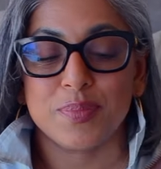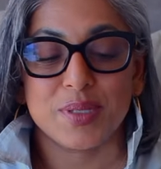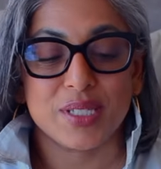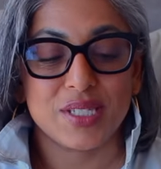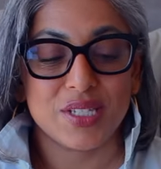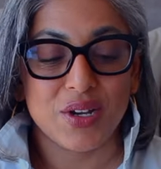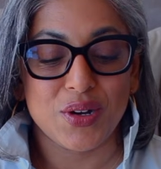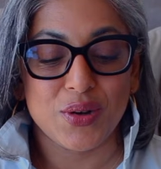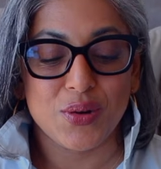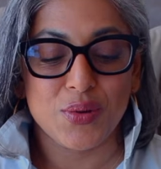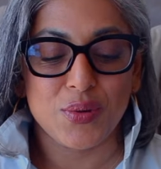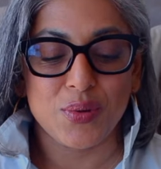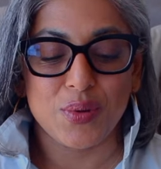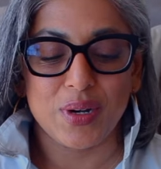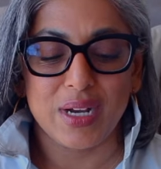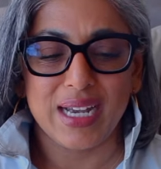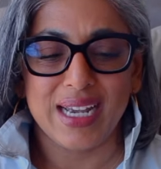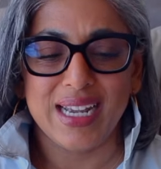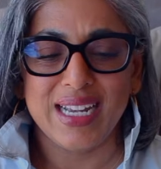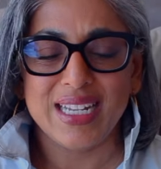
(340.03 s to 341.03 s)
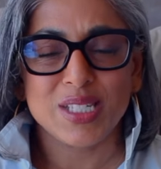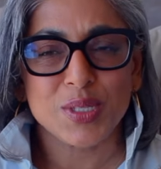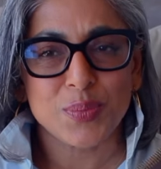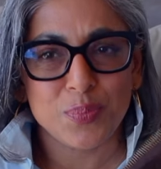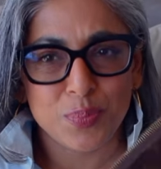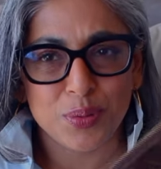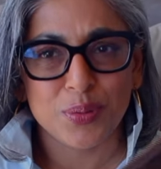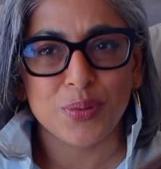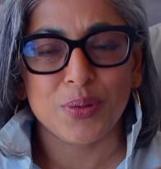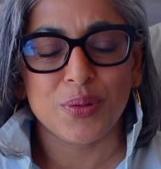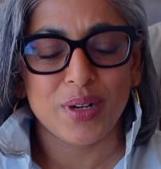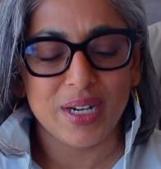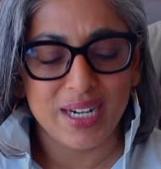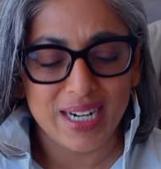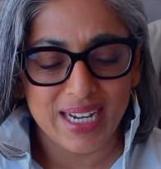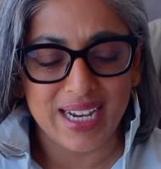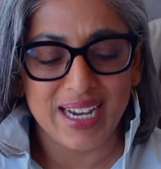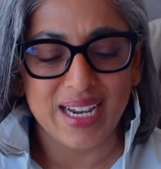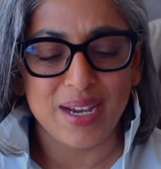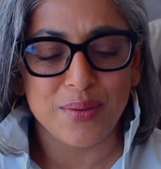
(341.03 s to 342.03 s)
So it's
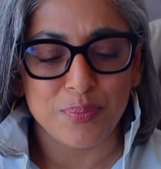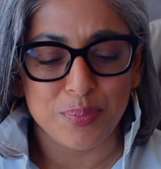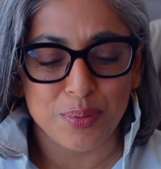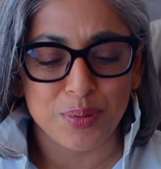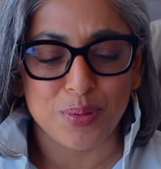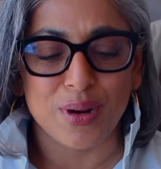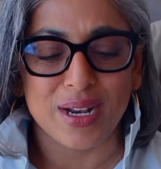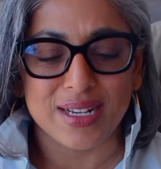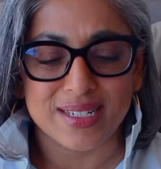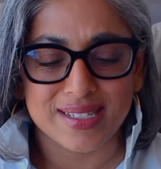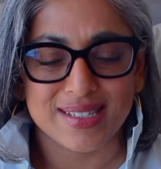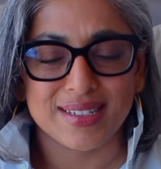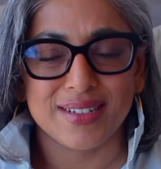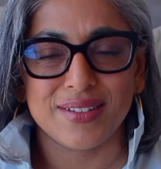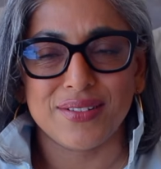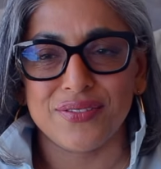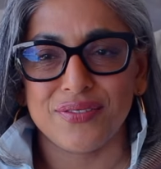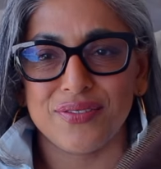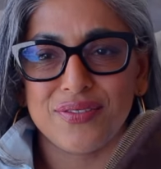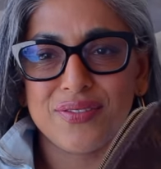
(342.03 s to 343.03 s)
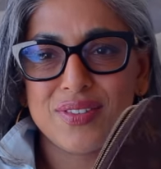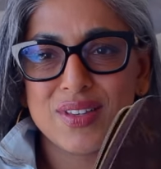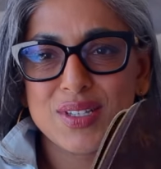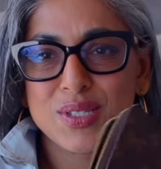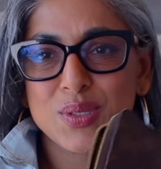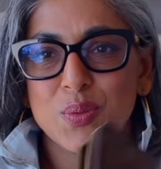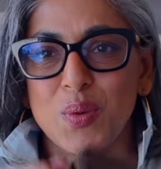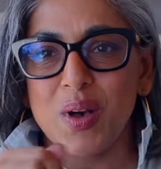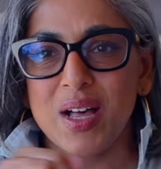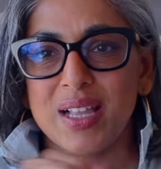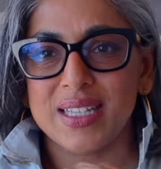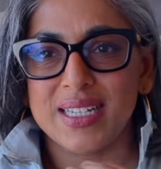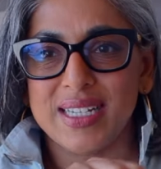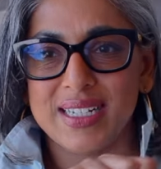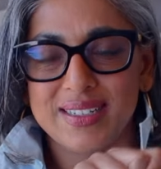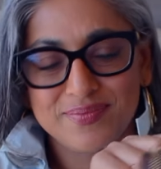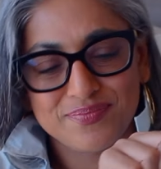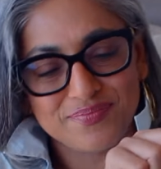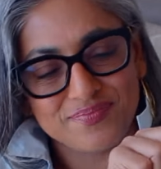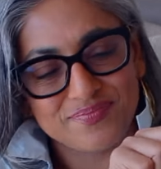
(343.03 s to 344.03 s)
pretty impressive, this
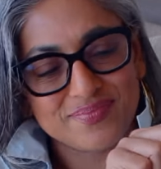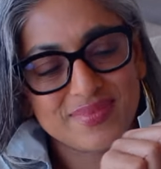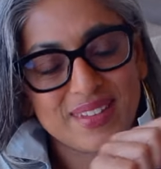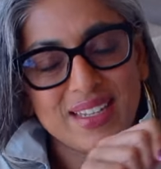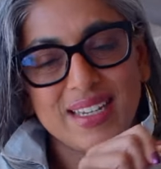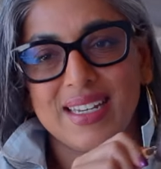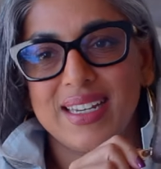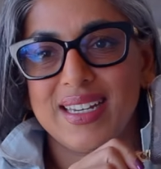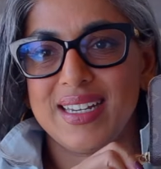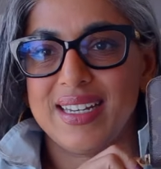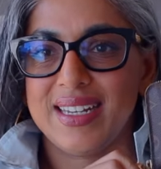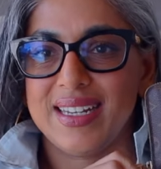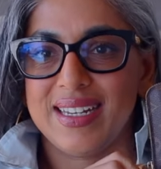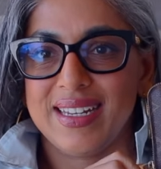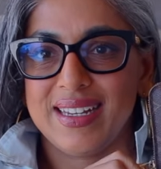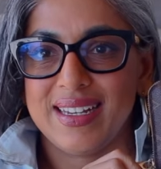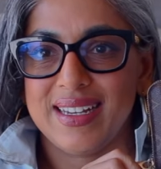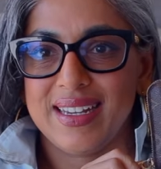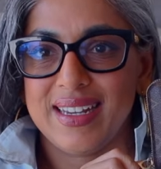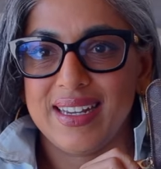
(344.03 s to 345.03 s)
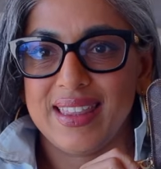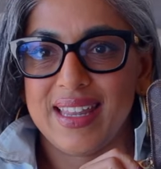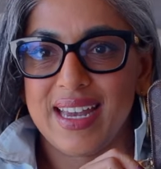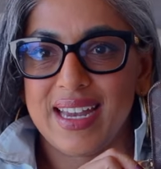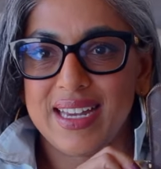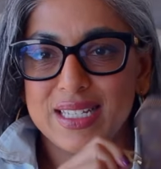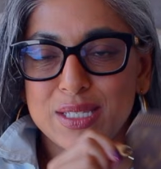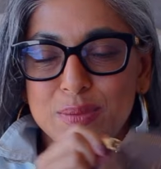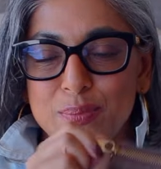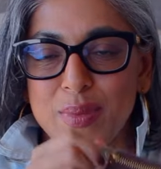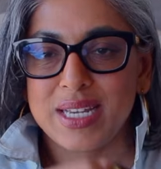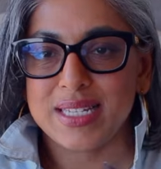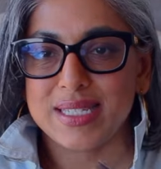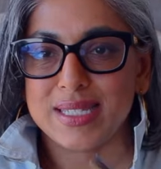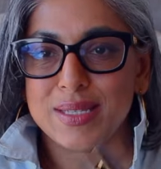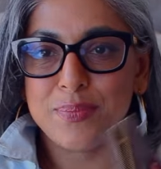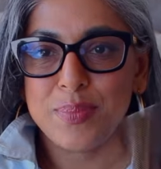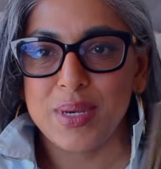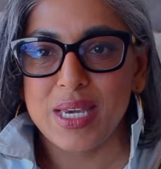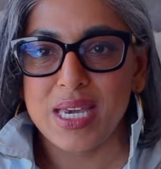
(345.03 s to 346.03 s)
wallet. That is my
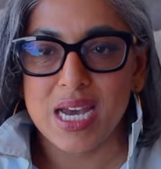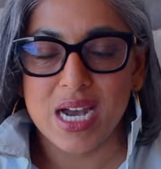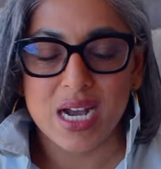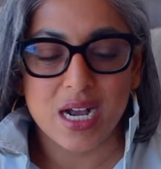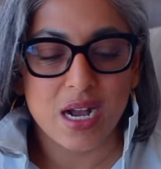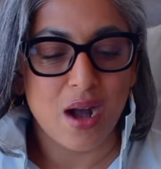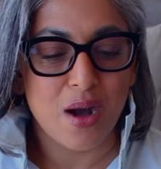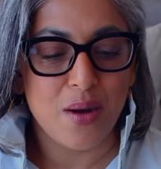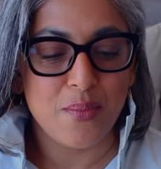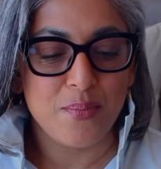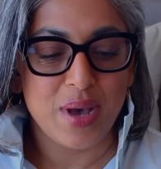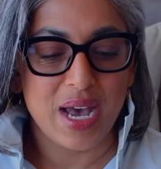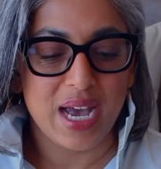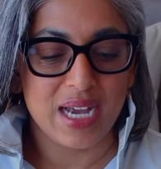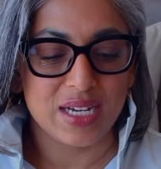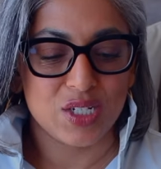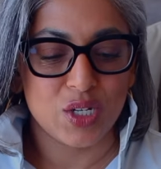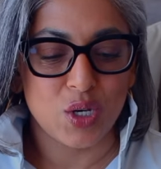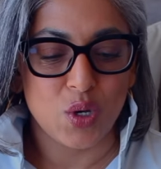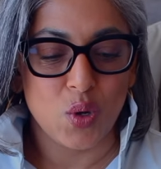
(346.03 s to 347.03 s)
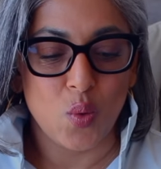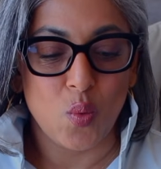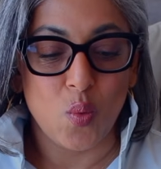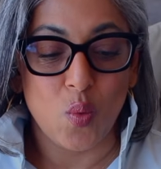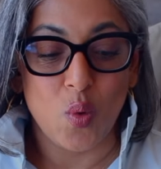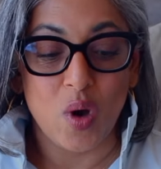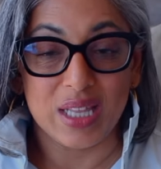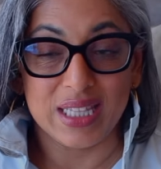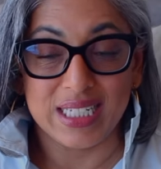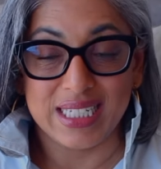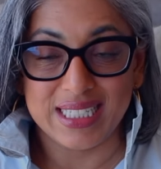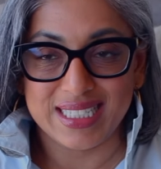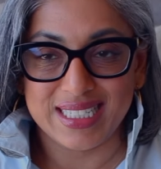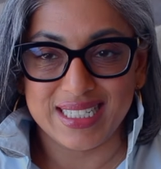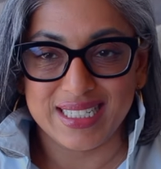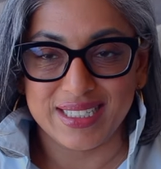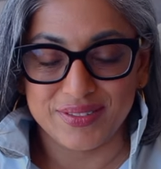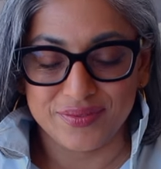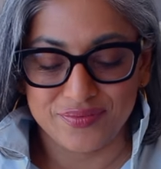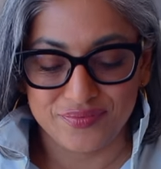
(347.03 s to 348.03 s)
Zippy compact wallet.